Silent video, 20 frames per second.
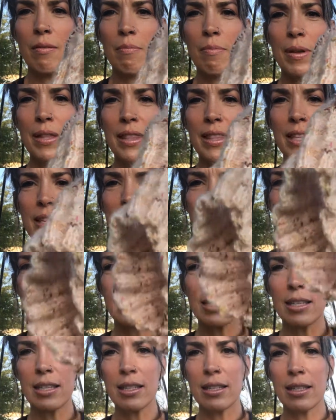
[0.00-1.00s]
but this
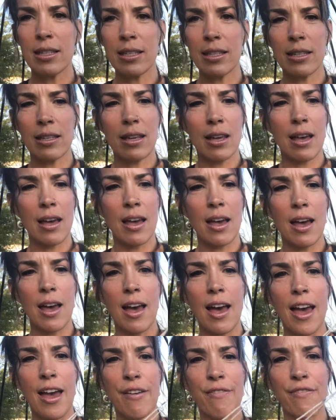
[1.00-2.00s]
is
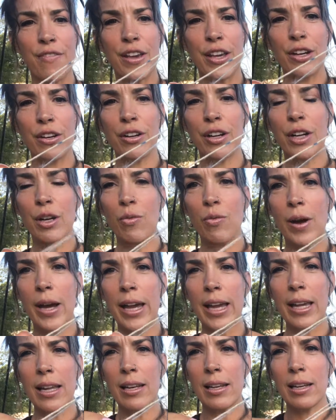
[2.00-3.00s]
a fingering
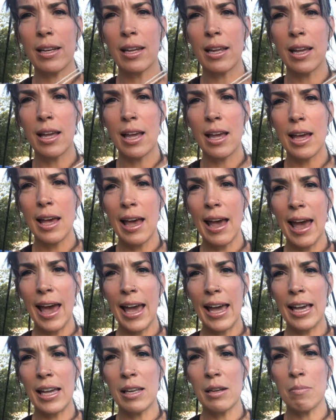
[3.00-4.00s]
weight
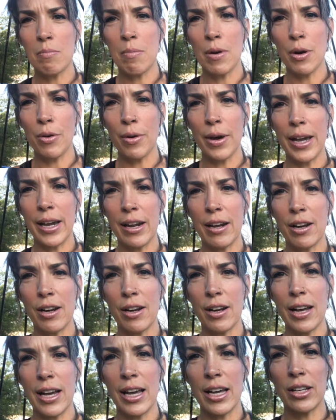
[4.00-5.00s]
and
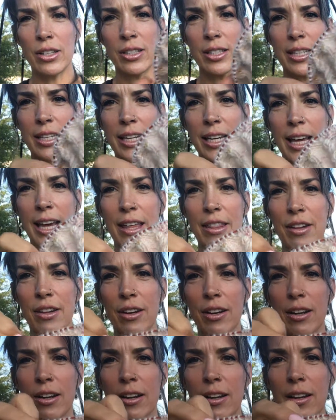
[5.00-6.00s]
mohair held
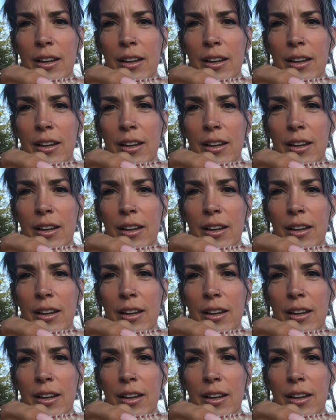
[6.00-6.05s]
together.